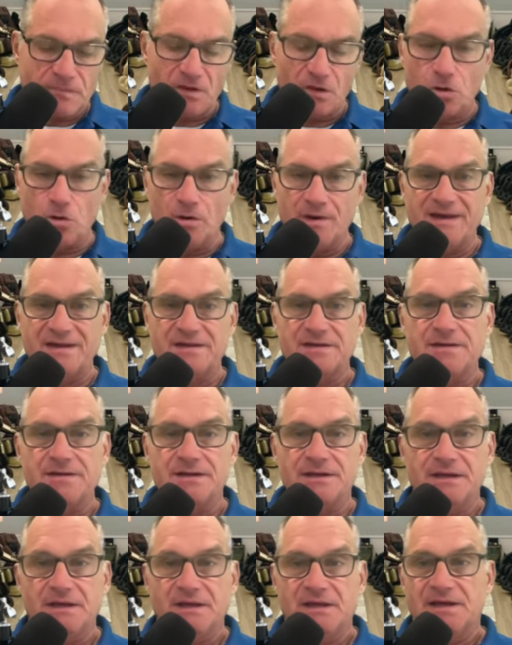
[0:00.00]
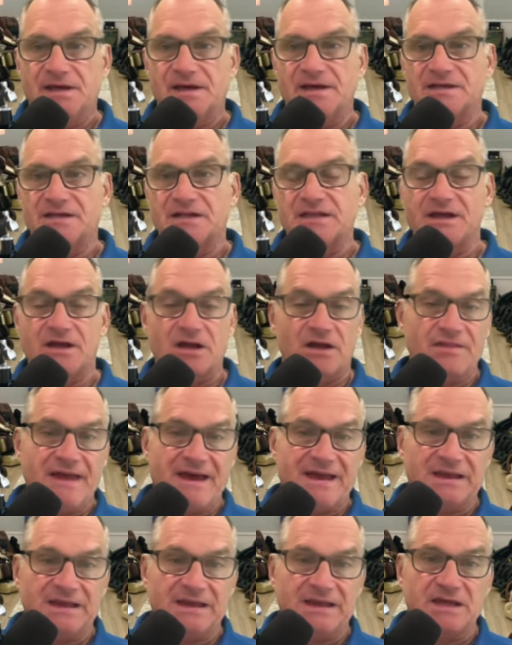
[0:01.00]
Go ahead and click on
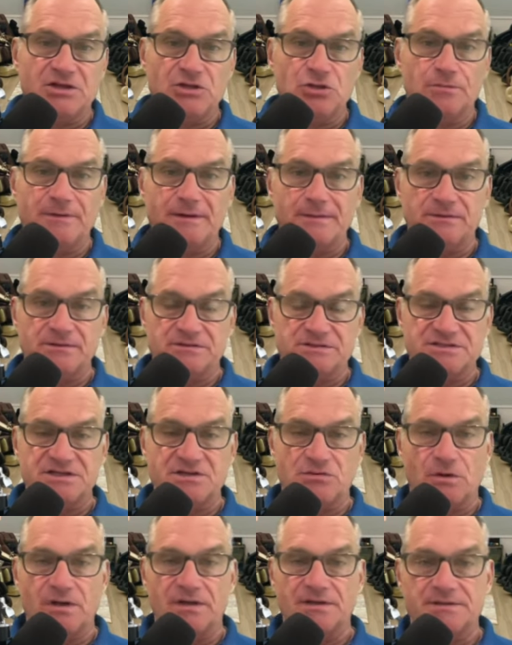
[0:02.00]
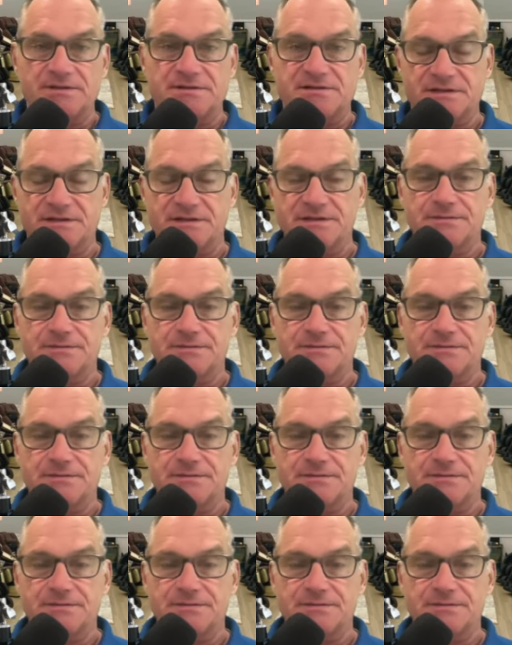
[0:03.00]
that link, and you'll be able to see what